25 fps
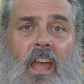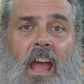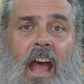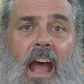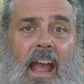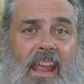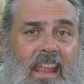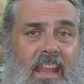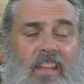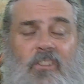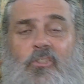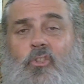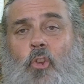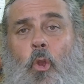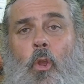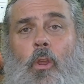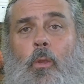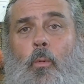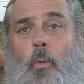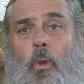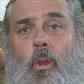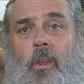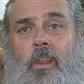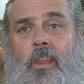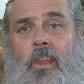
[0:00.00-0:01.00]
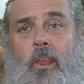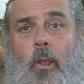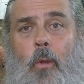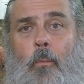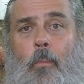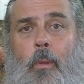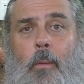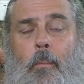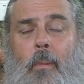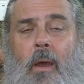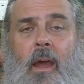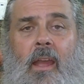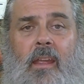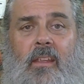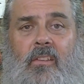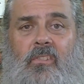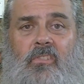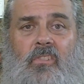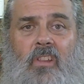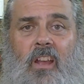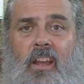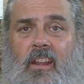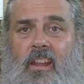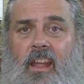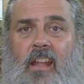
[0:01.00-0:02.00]
I enjoy working on my
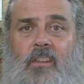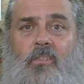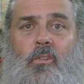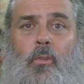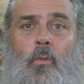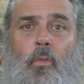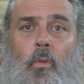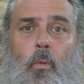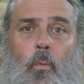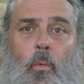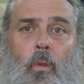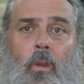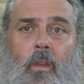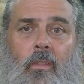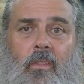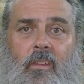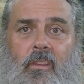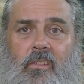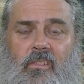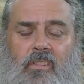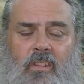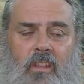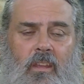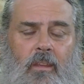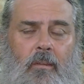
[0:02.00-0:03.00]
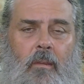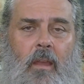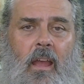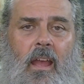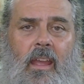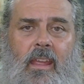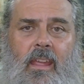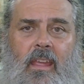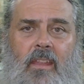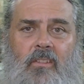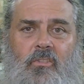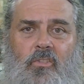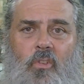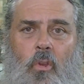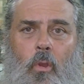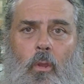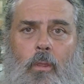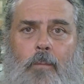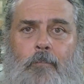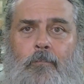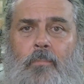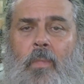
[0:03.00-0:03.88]
bikes and I do the work that I enjoy.